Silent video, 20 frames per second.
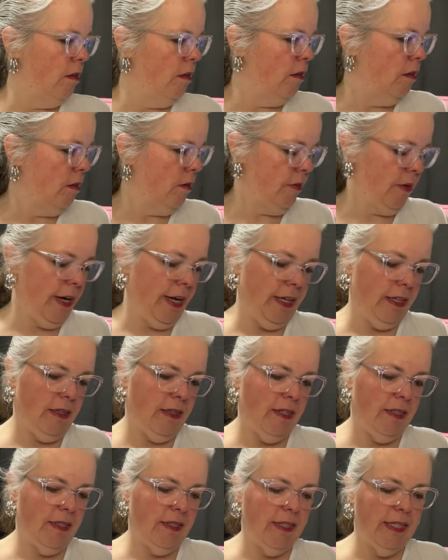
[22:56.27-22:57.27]
All right,
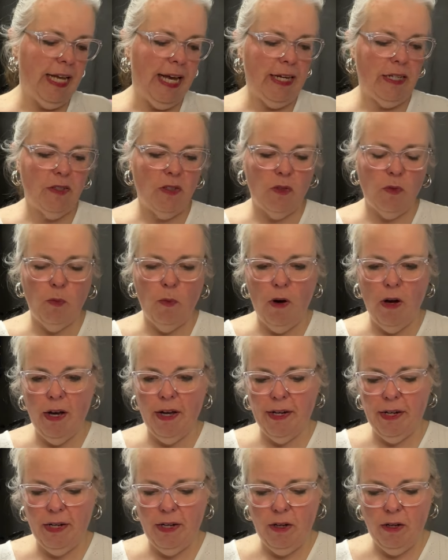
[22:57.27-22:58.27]
this next
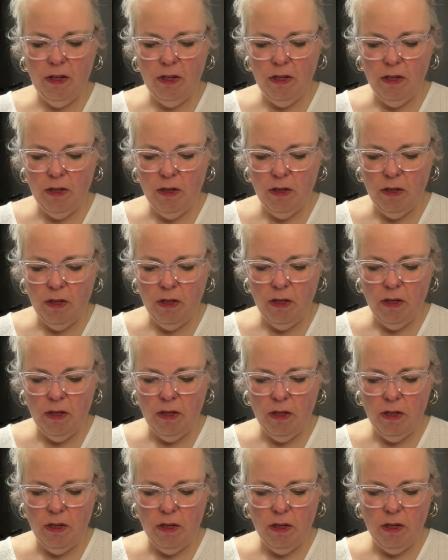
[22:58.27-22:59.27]
one,
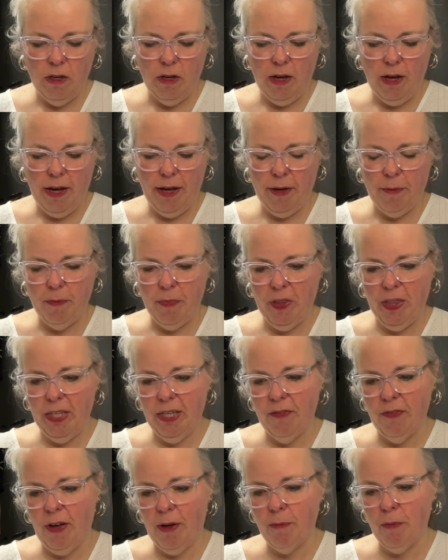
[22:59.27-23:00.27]
I
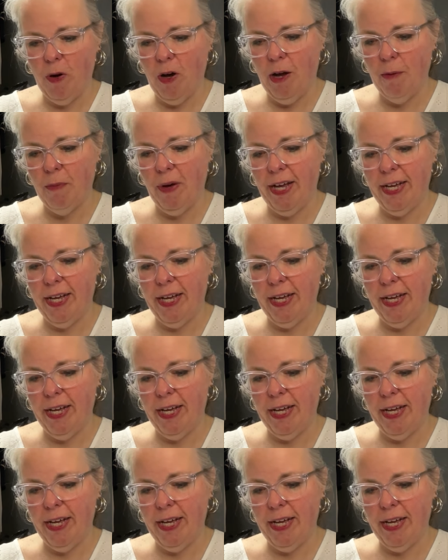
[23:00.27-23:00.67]
believe I bought by